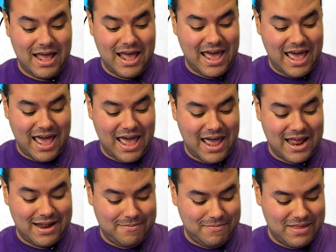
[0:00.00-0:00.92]

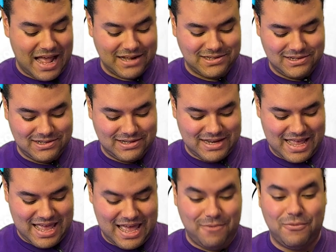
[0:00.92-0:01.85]
and that's
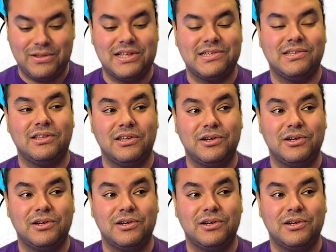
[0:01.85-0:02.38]
it with this